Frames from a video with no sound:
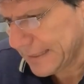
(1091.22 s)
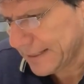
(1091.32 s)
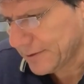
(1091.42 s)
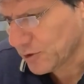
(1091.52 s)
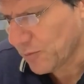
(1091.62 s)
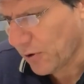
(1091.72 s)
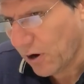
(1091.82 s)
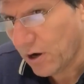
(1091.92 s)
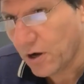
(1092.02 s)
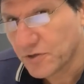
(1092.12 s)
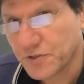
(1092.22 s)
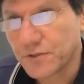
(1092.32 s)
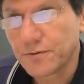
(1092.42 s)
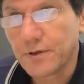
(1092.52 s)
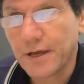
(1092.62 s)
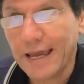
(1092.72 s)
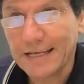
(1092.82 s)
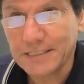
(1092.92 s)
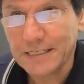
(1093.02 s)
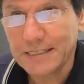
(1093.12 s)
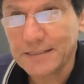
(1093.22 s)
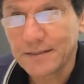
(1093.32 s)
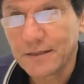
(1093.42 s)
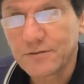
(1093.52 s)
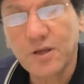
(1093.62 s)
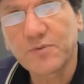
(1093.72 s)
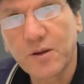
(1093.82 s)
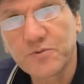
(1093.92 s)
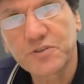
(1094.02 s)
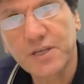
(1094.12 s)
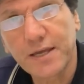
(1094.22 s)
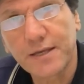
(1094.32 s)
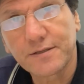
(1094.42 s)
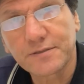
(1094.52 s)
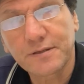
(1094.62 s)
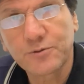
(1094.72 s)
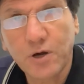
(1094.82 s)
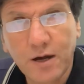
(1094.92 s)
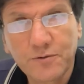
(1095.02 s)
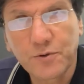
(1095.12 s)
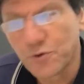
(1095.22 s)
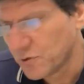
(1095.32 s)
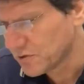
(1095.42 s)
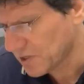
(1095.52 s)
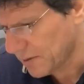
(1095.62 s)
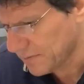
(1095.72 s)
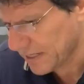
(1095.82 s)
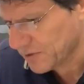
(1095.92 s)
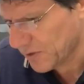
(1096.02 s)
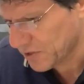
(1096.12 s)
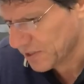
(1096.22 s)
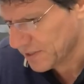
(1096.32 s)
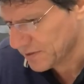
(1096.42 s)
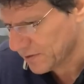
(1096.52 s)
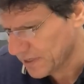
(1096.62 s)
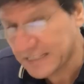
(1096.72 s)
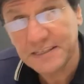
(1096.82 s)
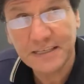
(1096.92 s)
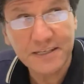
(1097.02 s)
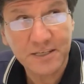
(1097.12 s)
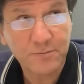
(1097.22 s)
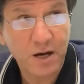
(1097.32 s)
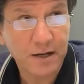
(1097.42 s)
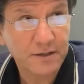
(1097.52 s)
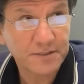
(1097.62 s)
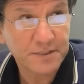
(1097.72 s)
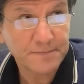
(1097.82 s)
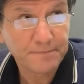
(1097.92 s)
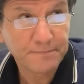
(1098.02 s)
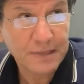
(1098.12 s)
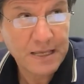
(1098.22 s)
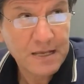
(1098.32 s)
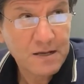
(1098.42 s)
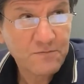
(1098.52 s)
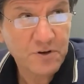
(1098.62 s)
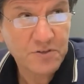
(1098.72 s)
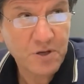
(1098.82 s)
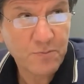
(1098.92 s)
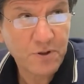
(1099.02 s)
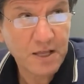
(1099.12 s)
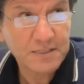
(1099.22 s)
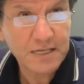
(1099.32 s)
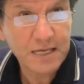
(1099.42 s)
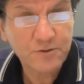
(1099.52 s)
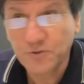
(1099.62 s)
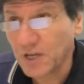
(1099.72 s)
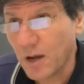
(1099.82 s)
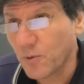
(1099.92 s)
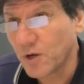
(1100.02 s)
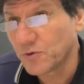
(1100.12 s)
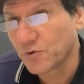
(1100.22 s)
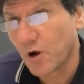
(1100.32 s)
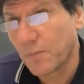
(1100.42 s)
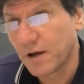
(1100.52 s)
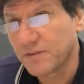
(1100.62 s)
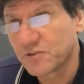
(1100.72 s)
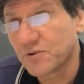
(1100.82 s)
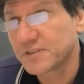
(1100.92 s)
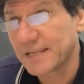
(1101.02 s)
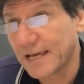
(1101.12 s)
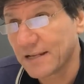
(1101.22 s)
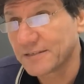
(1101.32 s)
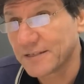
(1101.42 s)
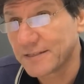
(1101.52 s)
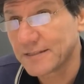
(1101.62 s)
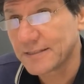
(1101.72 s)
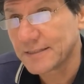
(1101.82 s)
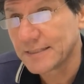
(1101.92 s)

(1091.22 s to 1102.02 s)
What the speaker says: So pause, hedges, sometimes it says you use some expressions or hesitation markers. For example, I say, today I'm going to talk about discourse analysis.